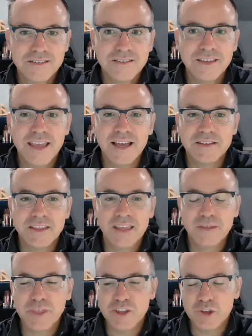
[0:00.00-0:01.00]
Yeah, yeah.
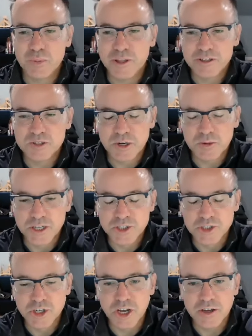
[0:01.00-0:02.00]
Thank you, Peter. It's been a
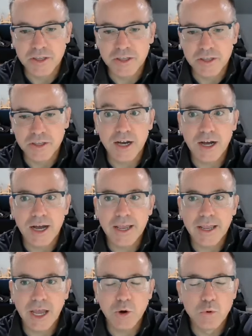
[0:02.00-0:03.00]
pleasure talking. Uh,
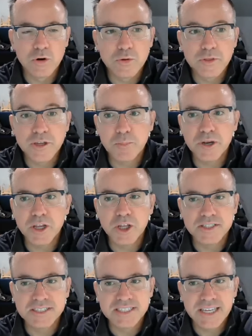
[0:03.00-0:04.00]
I, I work with a company
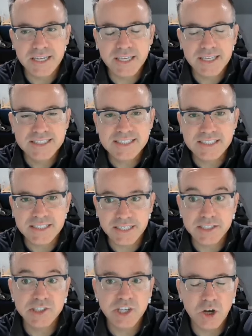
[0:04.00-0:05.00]
called Tech
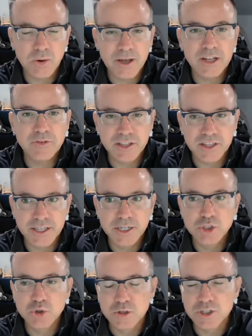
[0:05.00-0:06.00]
CXO out of Atlanta,
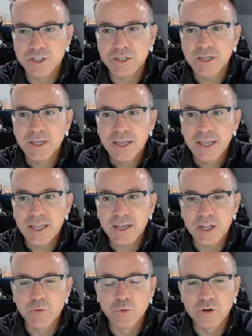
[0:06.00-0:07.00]
Georgia and,
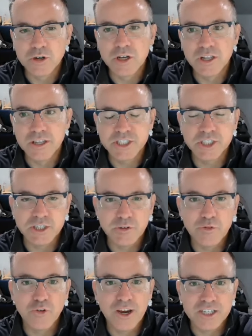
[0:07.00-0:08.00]
and we're a collection
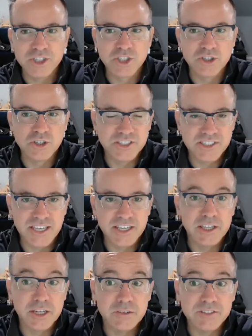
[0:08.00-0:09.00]
of fractional
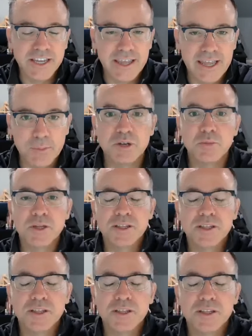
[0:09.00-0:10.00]
executives. I happen to be in
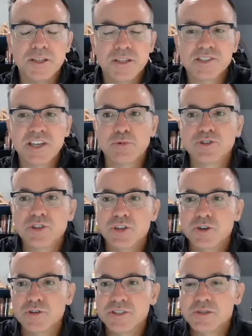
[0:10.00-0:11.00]
the cybersecurity
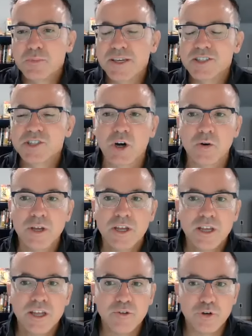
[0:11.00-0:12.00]
space. So
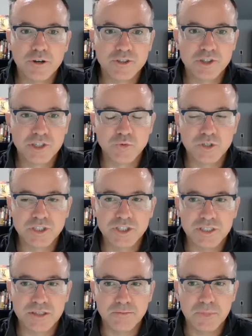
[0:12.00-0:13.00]
if you're interested in
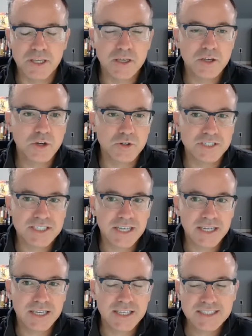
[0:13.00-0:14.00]
reaching me, go to
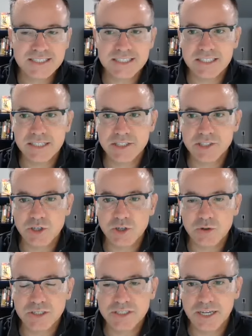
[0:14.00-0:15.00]

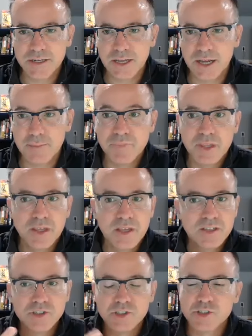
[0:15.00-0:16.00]
techcxo.com.
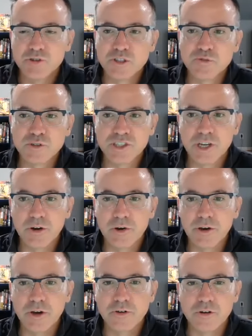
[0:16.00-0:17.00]
Just search for
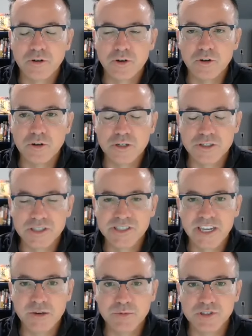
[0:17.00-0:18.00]
Terry or, or go look in the
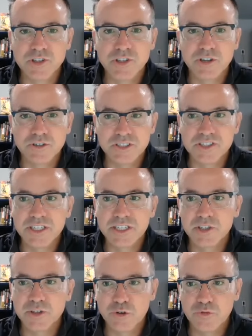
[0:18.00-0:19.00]
cybersecurity
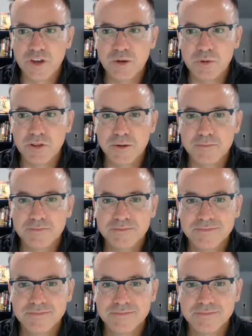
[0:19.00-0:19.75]
section. You'll find me there.